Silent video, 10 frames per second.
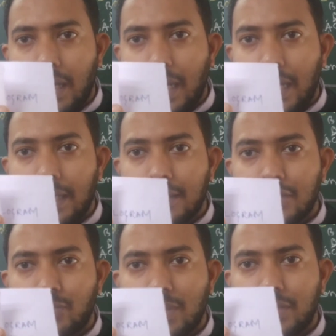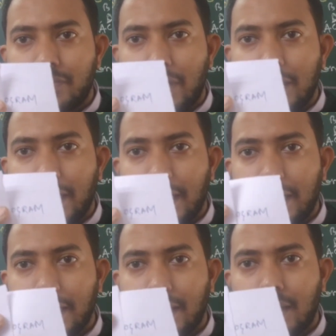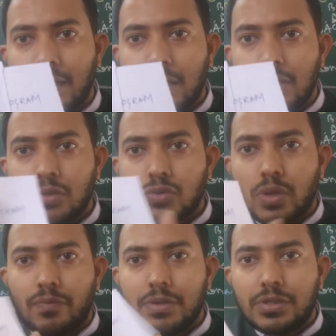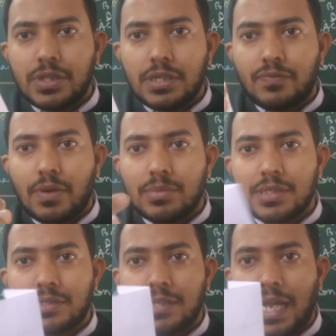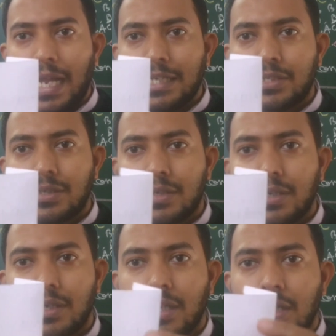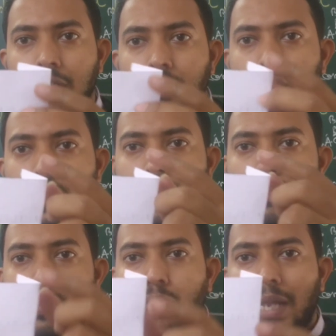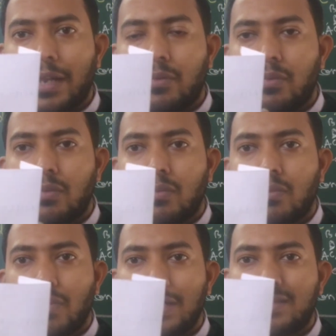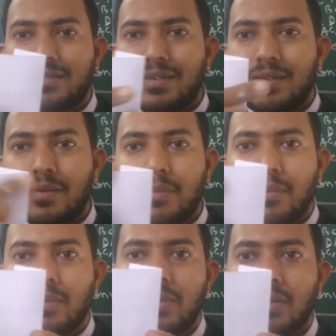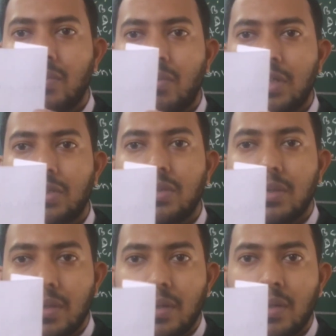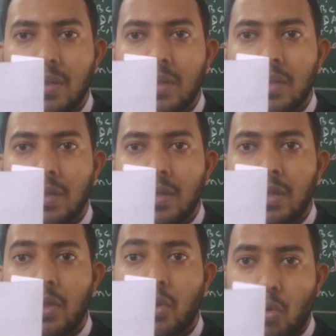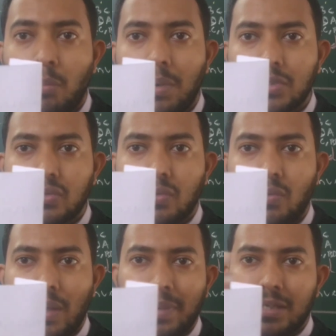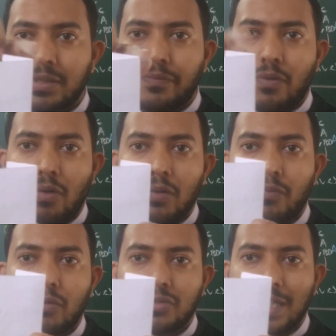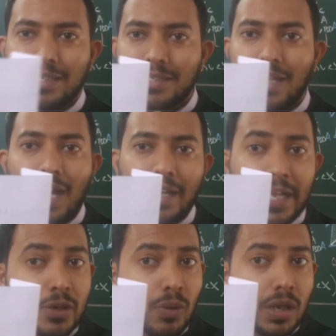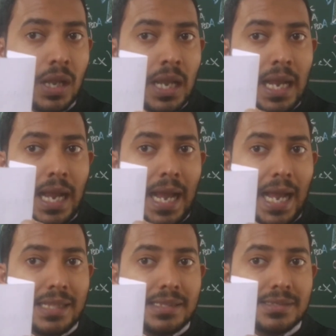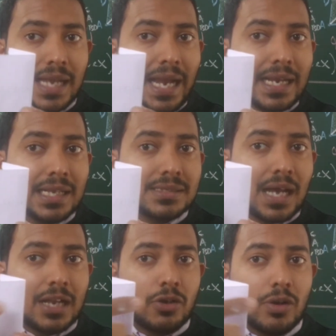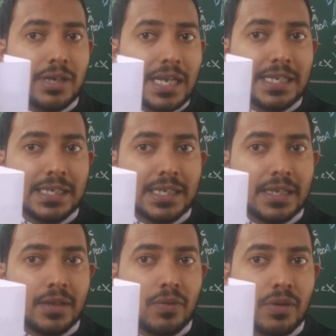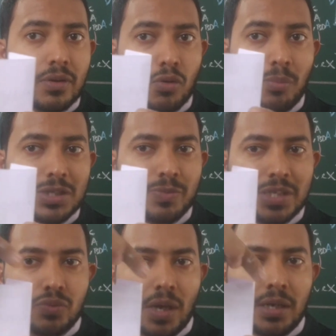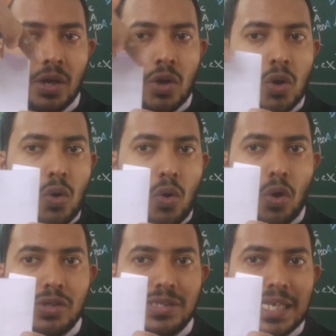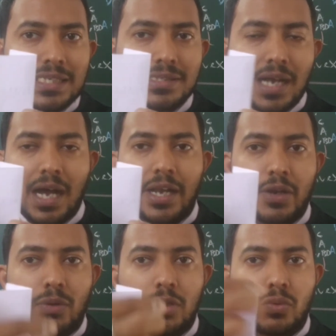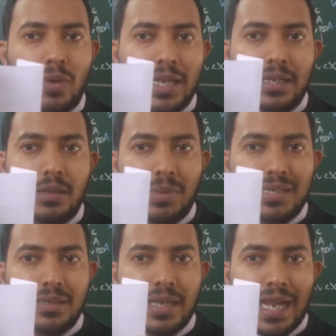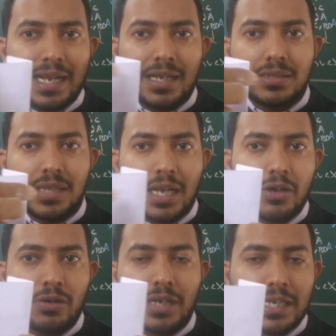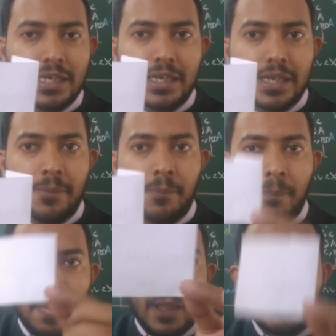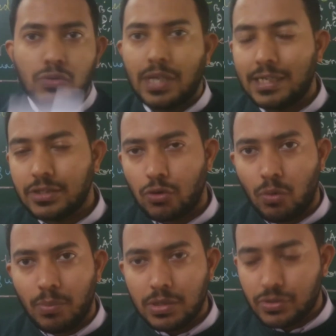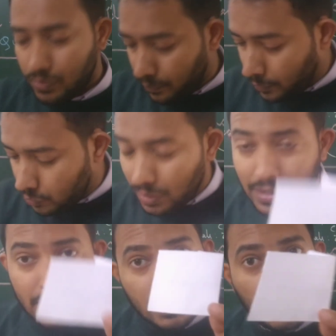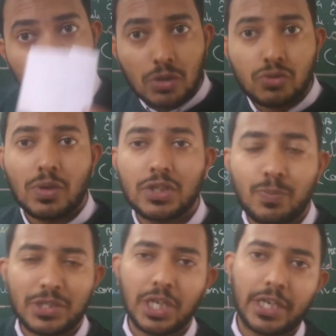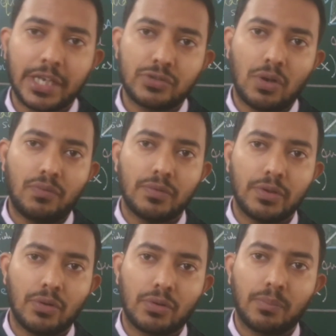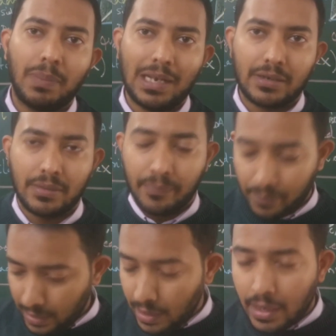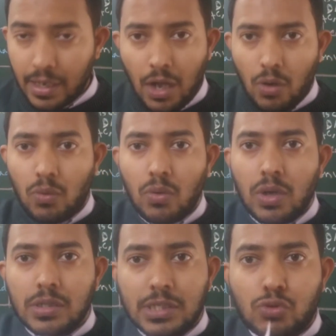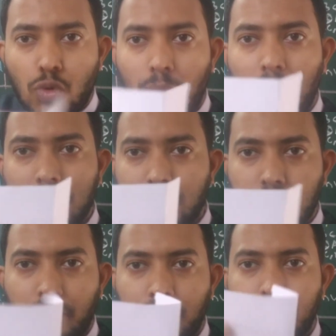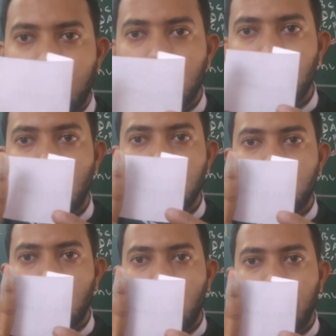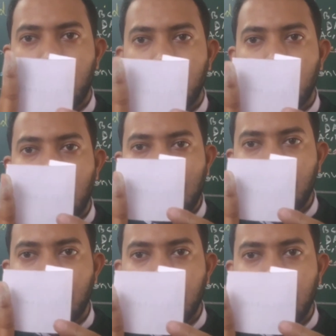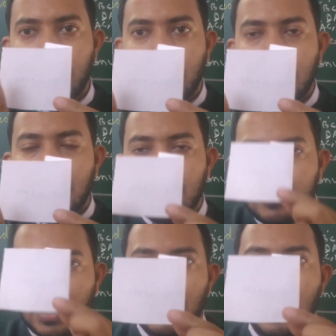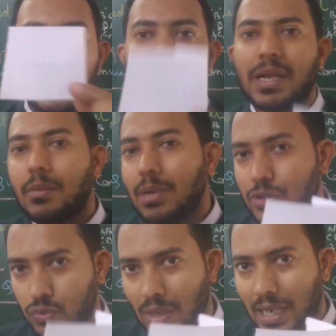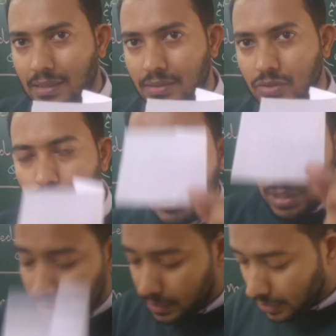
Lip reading: and this much if I'll take here, so if you see from this side, so it's look like quite what? Rhombus. Why? Because if all four sides are equal and these angles are not 90 degree. Rhombus means what? All sides are equal to one another, but angles are not 90 degree. So that is a rhombus. So this is also a special case of your parallelogram. Now this rhombus slowly give you 90 degree, then it become a square. Similarly in a